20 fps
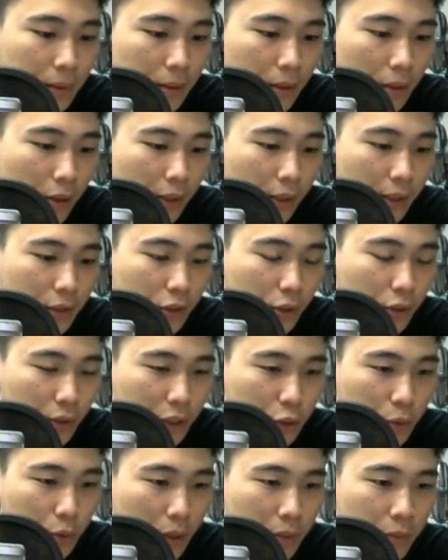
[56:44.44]
Okay, so
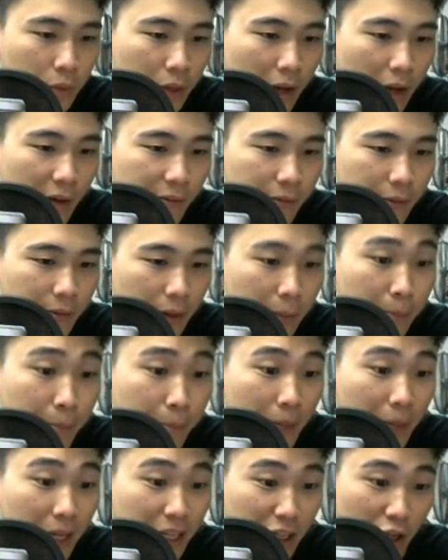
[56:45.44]
this one we have
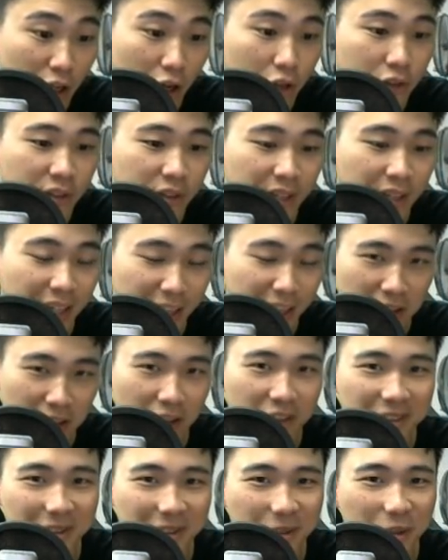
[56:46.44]
a lot
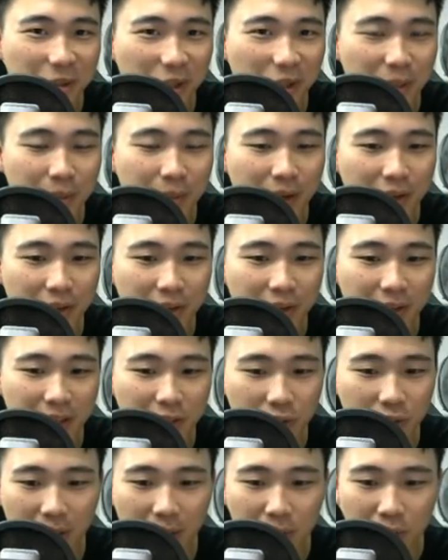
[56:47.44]
to talk about, alright?
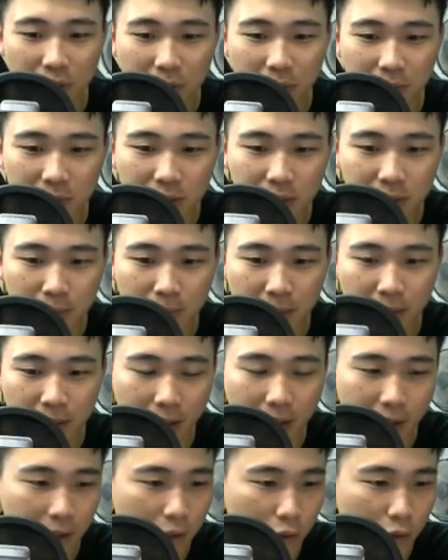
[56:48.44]
So I'm gonna spend
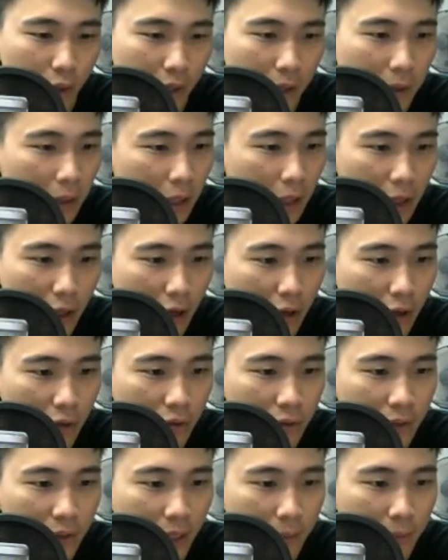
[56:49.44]
like quite a
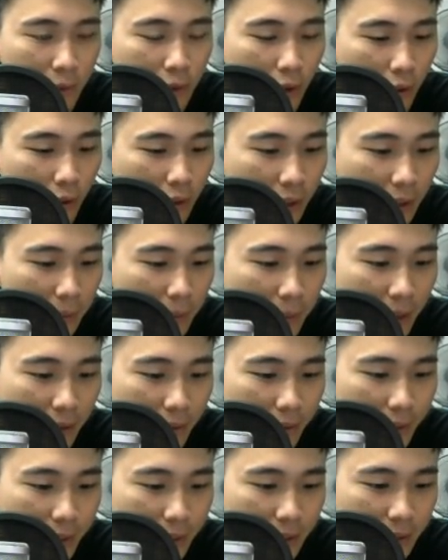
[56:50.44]
long time talking about
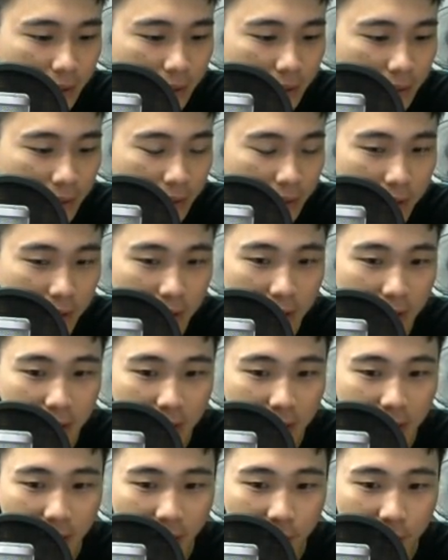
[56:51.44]
this
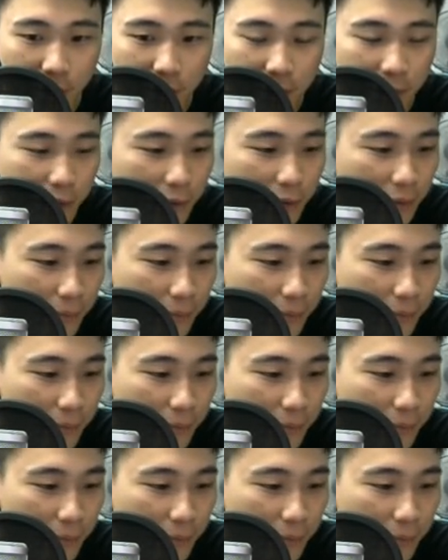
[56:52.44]
card review.